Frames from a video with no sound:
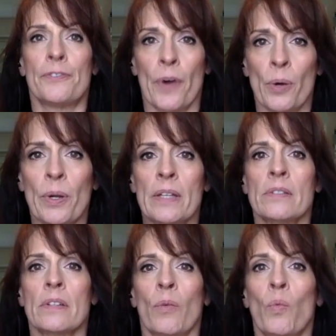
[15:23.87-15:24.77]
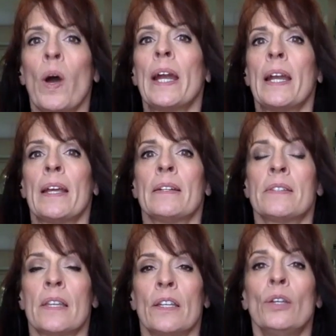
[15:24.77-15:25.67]
focused on what it is
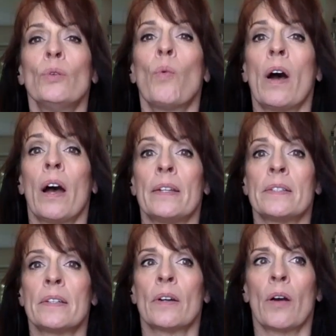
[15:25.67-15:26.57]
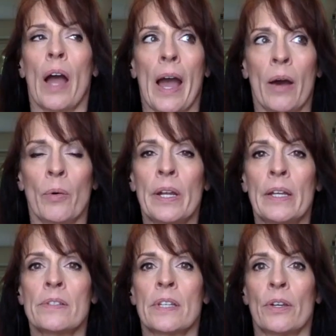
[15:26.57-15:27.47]
that you want, how it
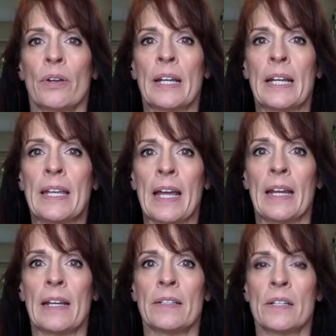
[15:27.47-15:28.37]
is that you're going to get it.